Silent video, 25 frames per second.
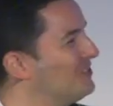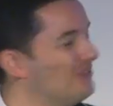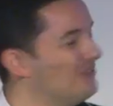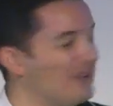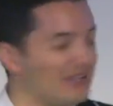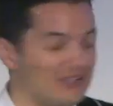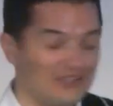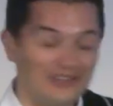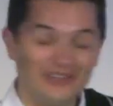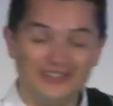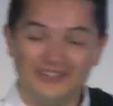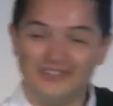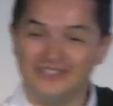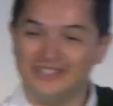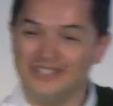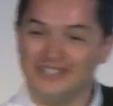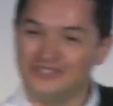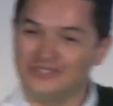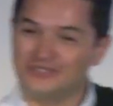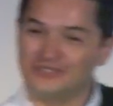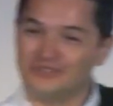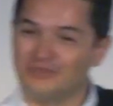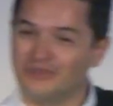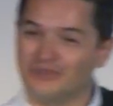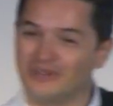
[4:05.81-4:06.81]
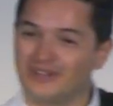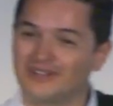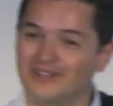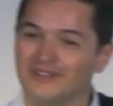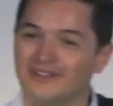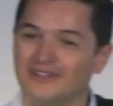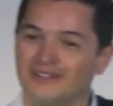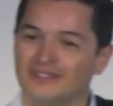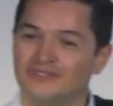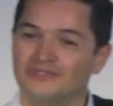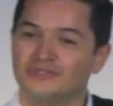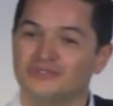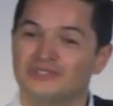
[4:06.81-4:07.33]
to a colony to
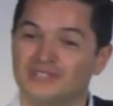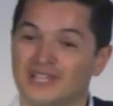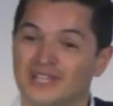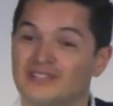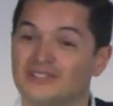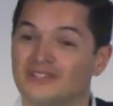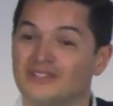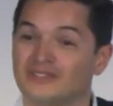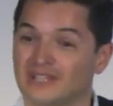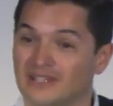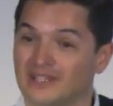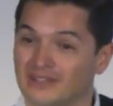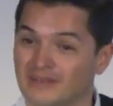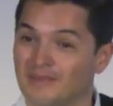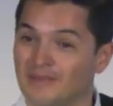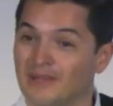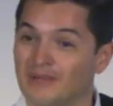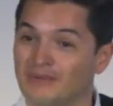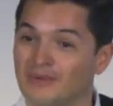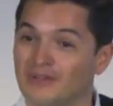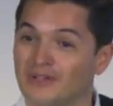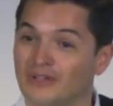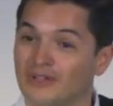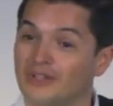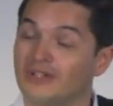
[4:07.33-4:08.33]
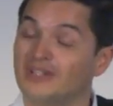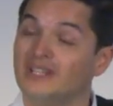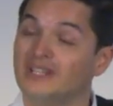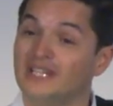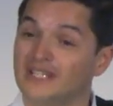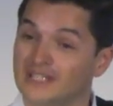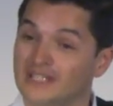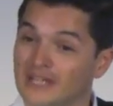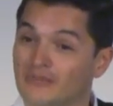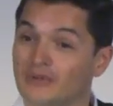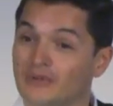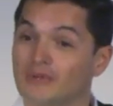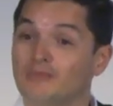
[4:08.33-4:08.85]
work, to census a penguin colony
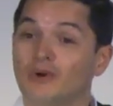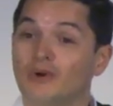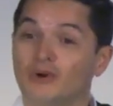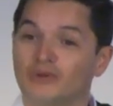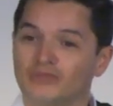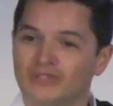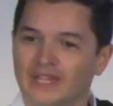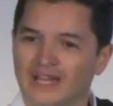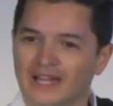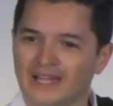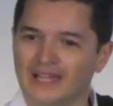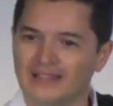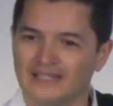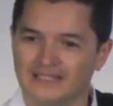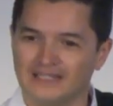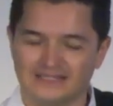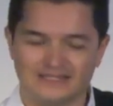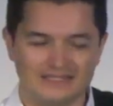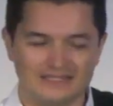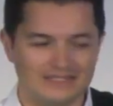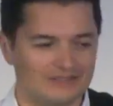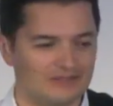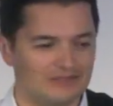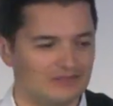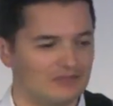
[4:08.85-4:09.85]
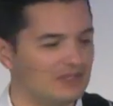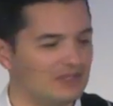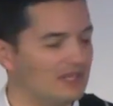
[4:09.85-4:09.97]
in a remote island